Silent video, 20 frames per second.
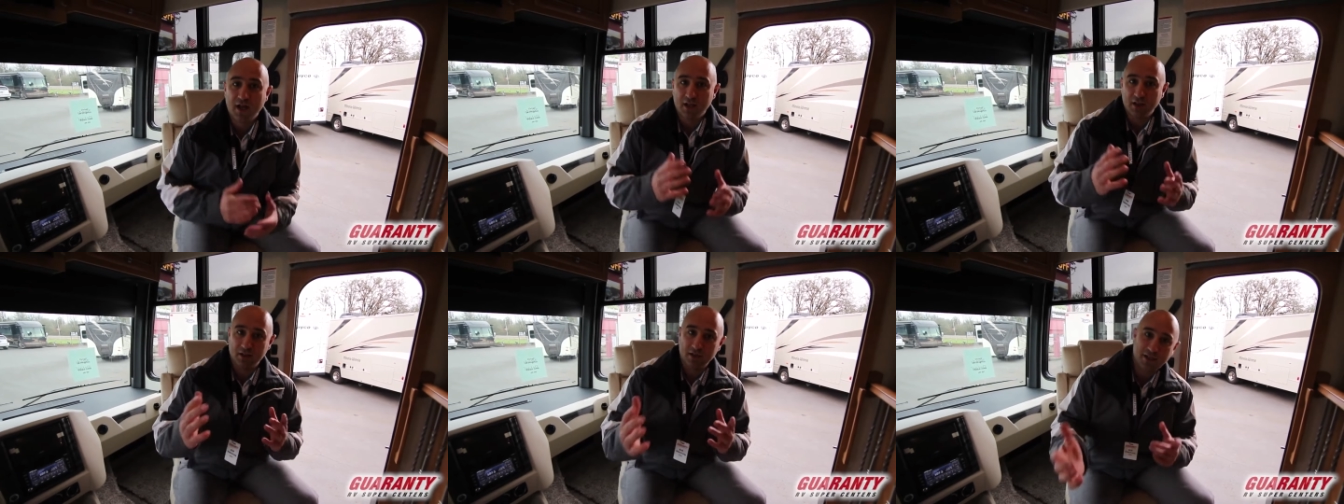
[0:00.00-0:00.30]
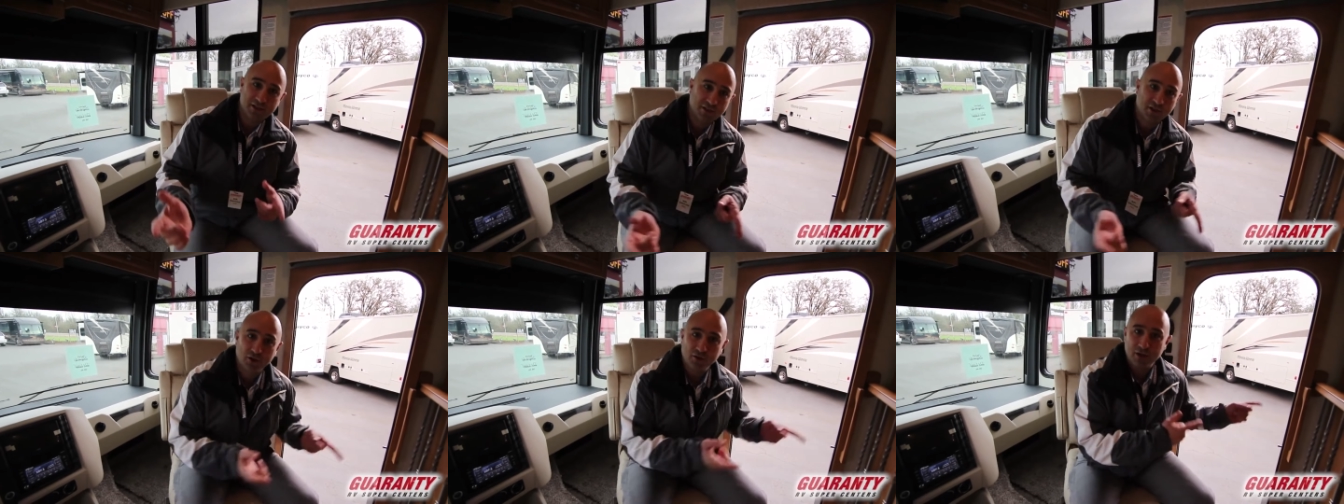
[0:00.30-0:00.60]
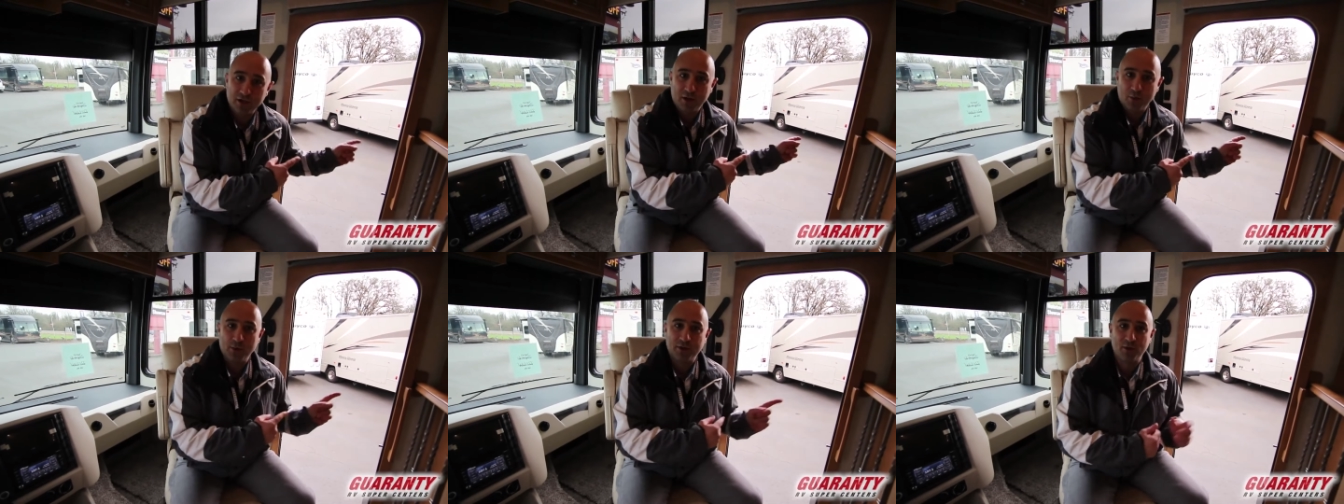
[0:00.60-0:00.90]
Let's go
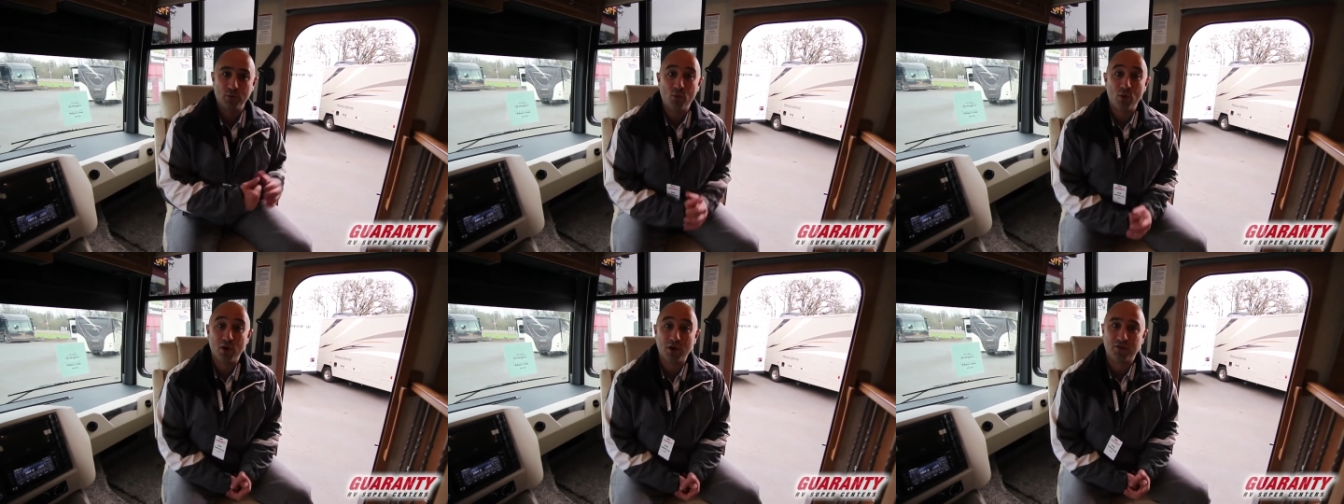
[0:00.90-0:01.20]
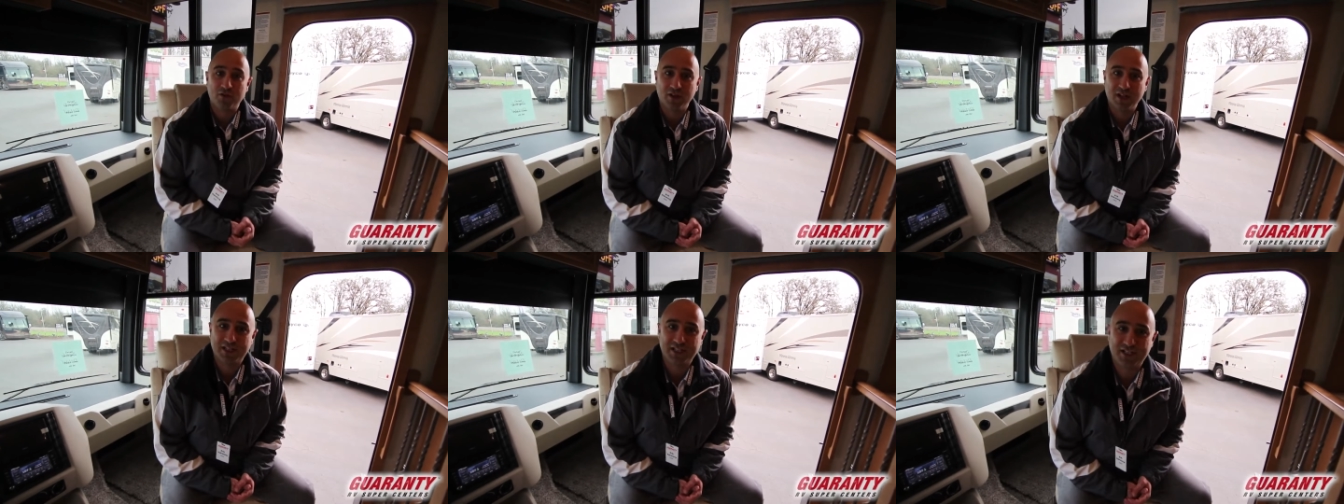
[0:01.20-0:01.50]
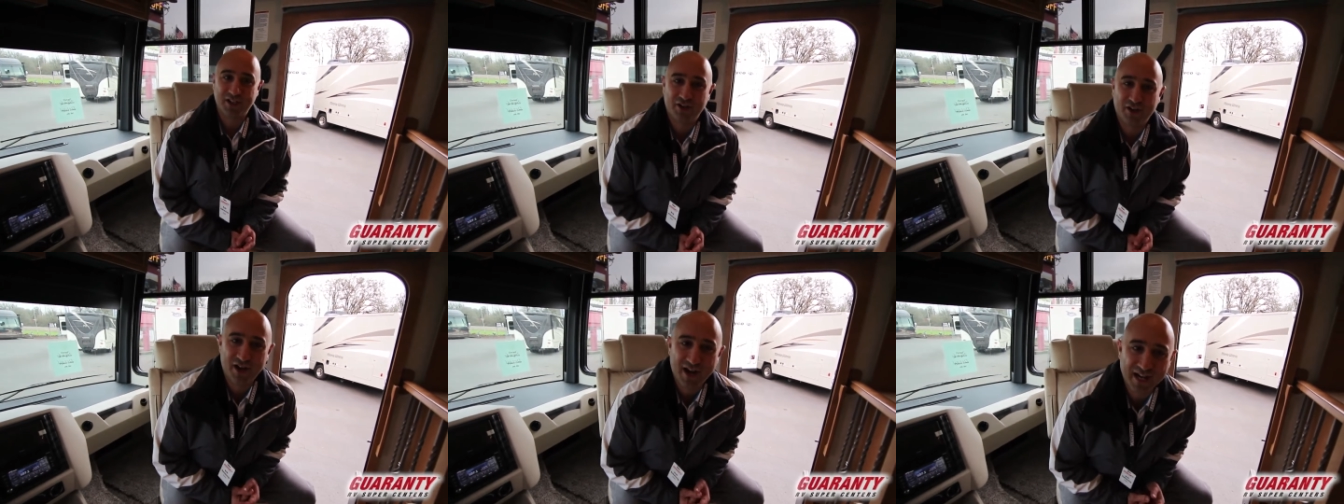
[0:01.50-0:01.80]
look at what the wonderful
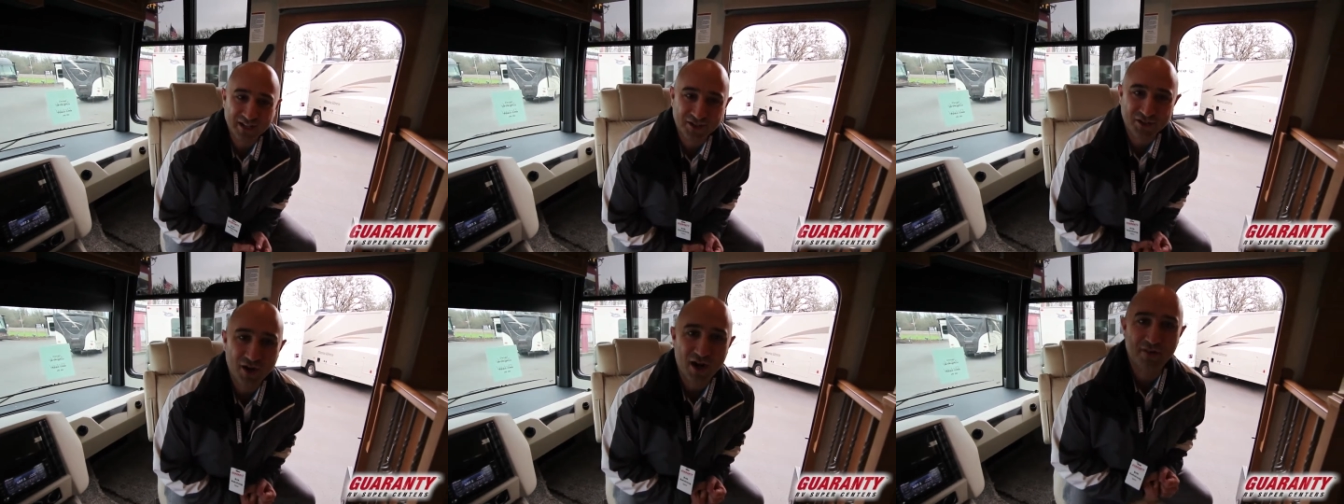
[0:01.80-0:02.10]
exterior has to